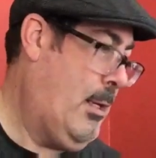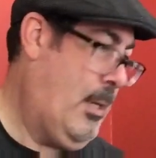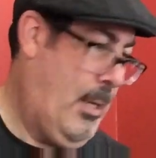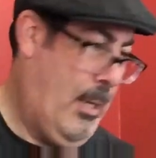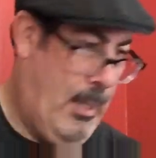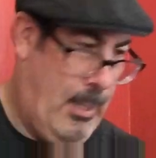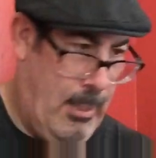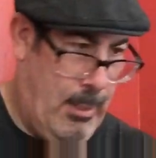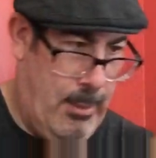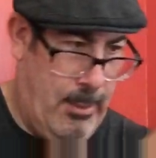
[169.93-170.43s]

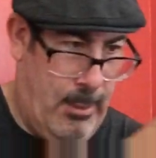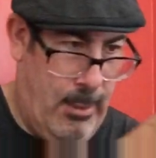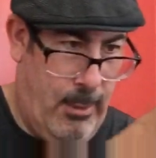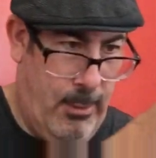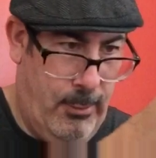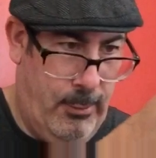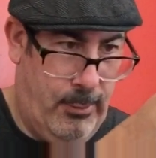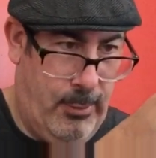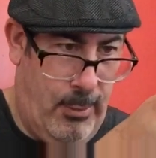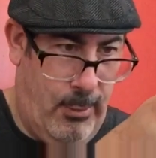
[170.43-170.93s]
and
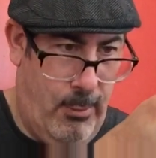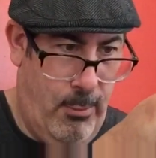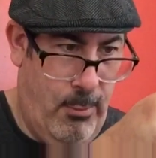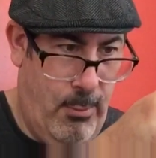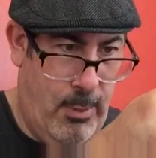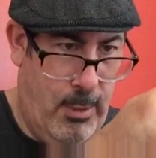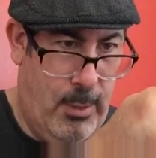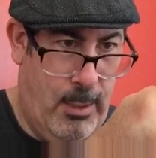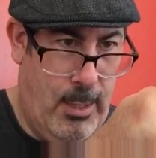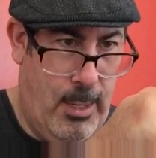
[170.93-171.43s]

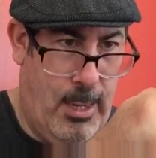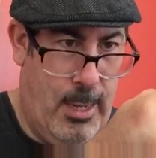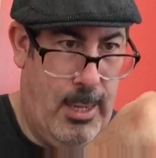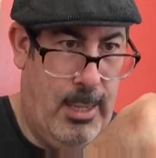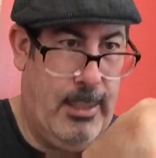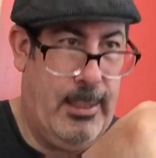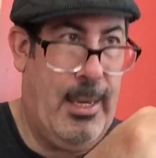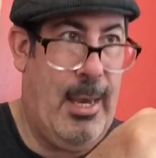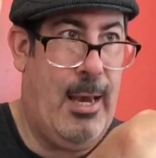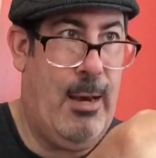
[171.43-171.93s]
also
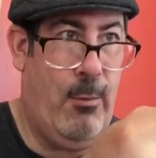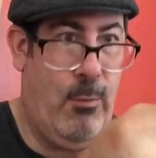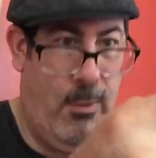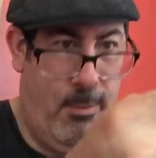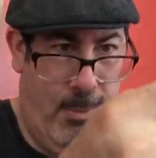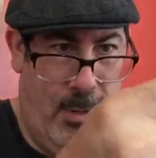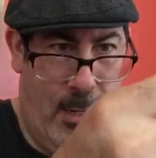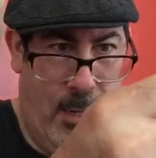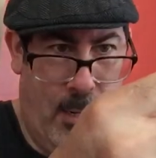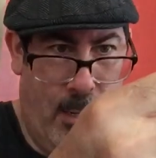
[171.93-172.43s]

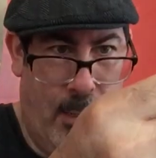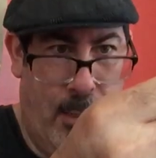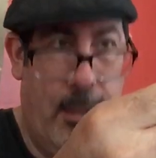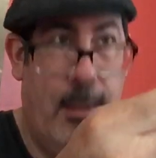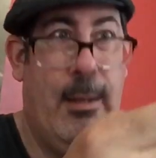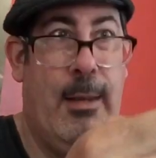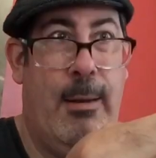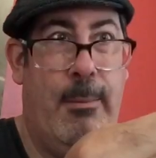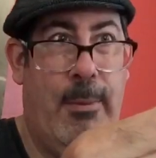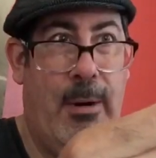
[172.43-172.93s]
Catwoman
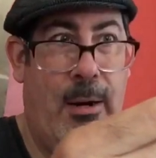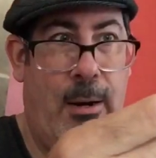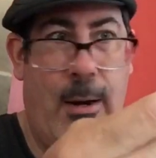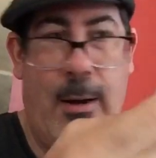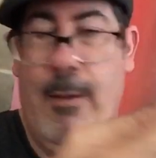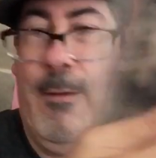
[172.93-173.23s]
number